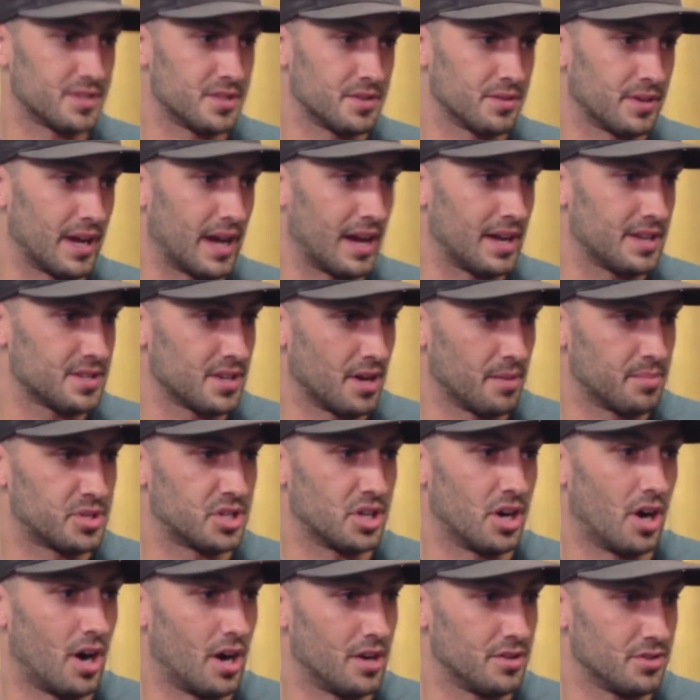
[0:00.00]
two guys,
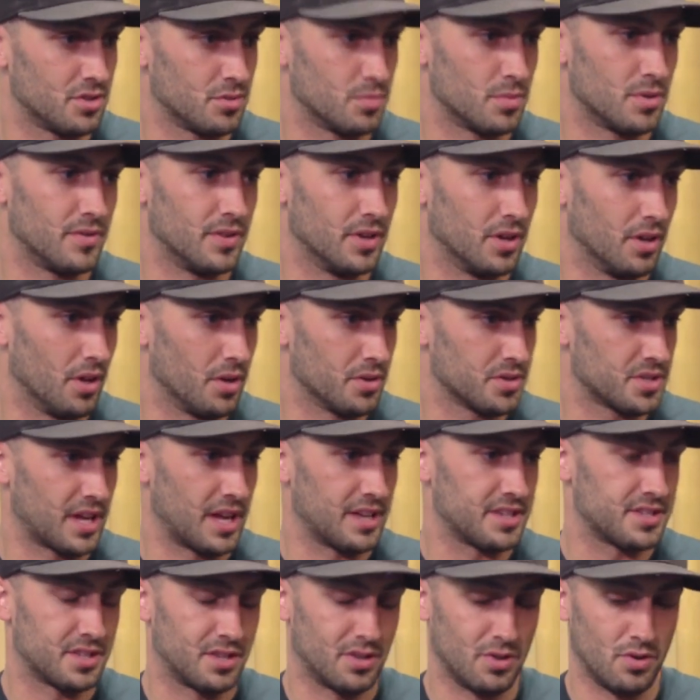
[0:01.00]
Upshaw and Jamuro, those
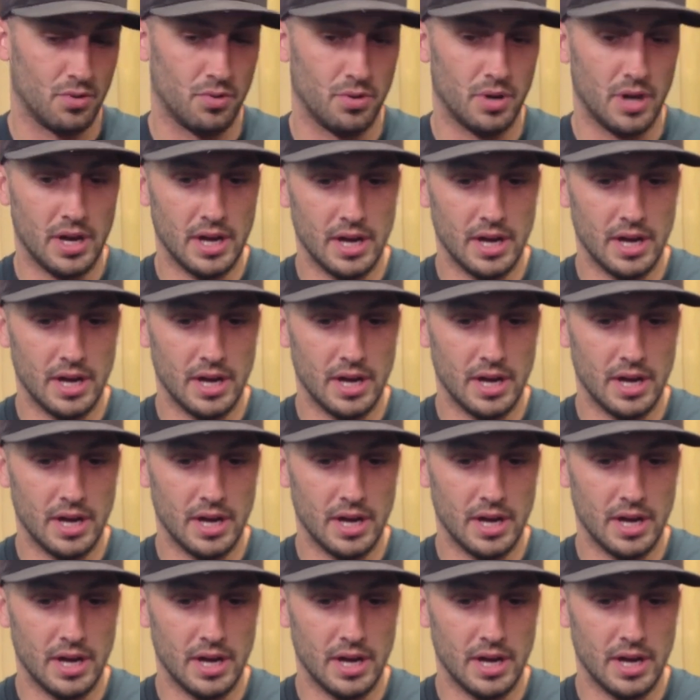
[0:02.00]
guys too.